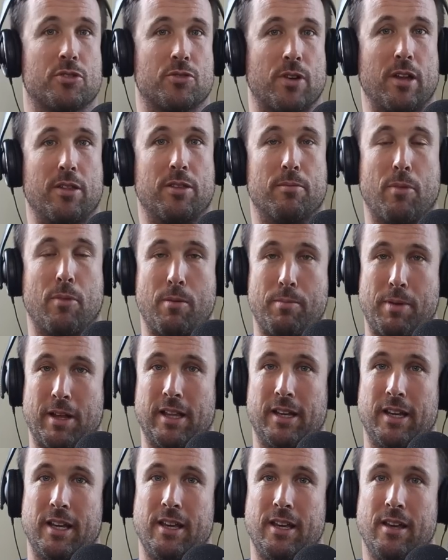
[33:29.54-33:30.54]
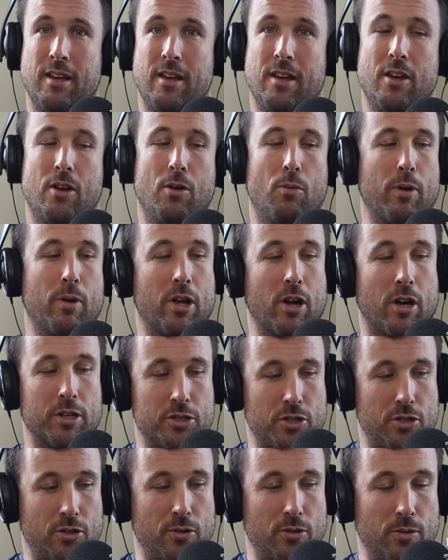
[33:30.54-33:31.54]
strength and mobility, we
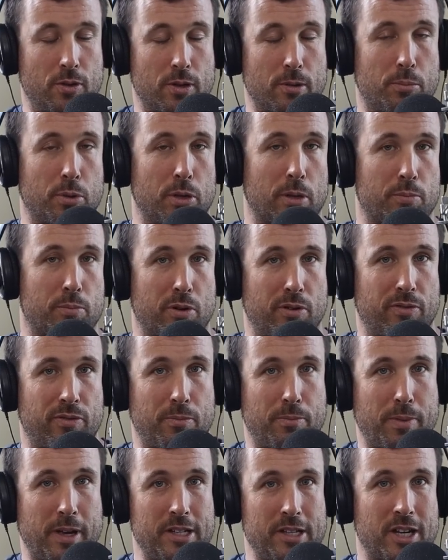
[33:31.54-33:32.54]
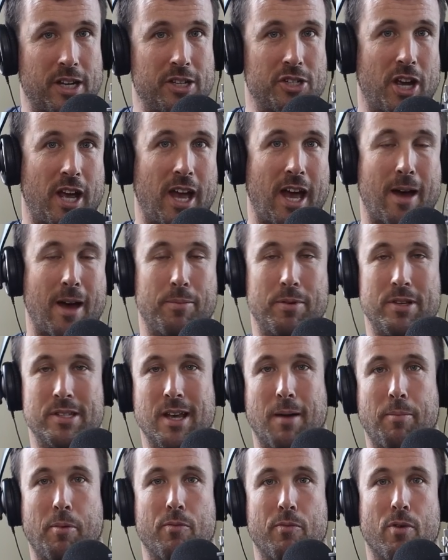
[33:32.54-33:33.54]
got you. The Bulletproof for BJJ app is
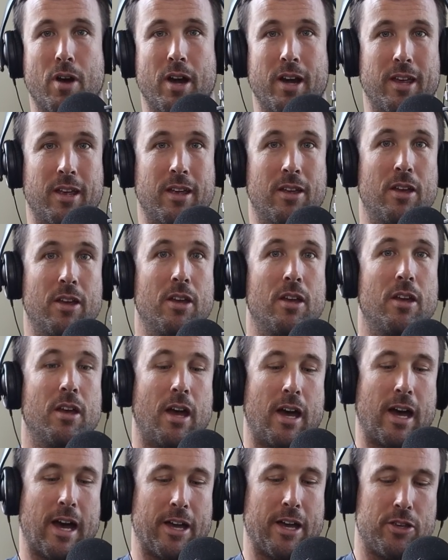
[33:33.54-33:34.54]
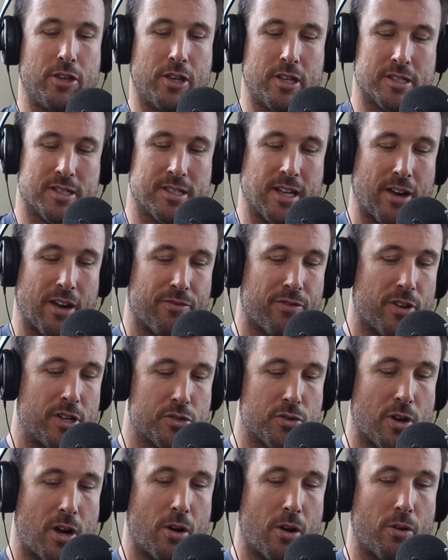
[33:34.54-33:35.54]
up and running. You can start a free
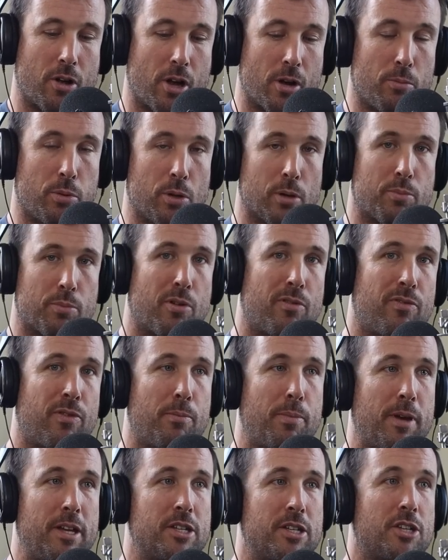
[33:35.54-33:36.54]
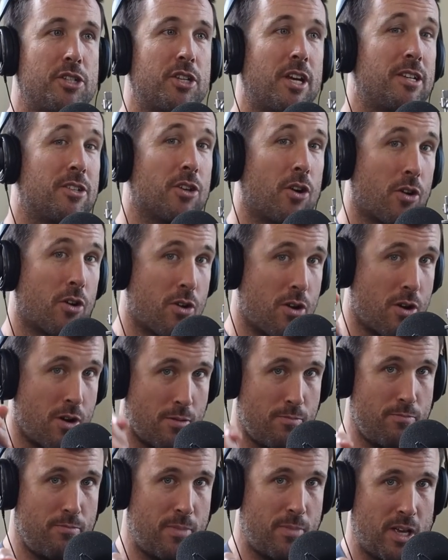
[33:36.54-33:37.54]
trial. Go to
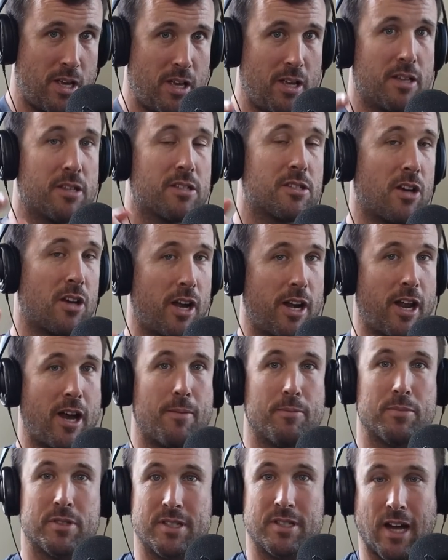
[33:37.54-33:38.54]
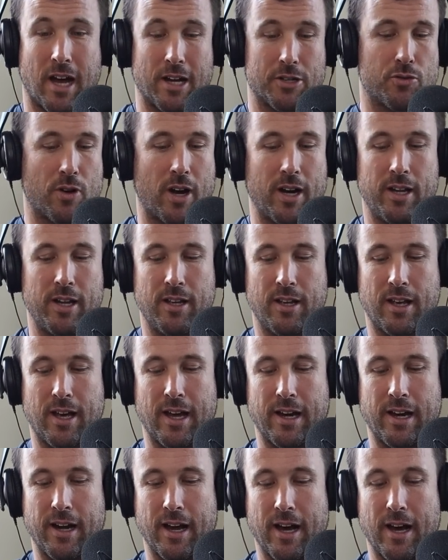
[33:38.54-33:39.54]
bulletprooffobjj.com. Sign up, start training,
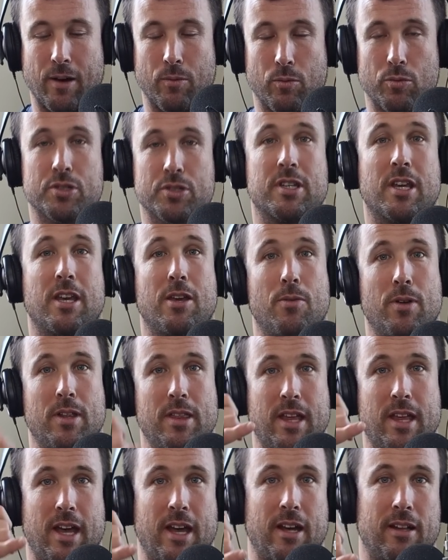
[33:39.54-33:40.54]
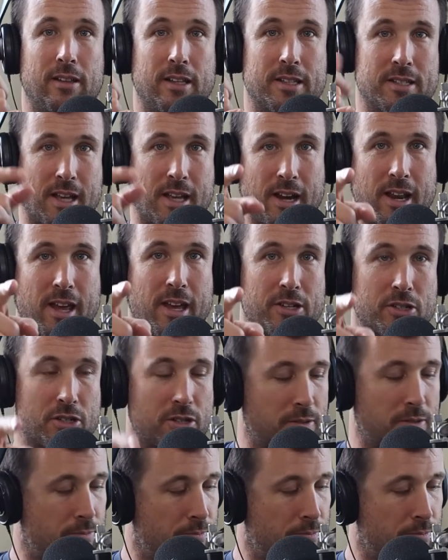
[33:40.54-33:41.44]
and we'll see you in there. Let's get hench.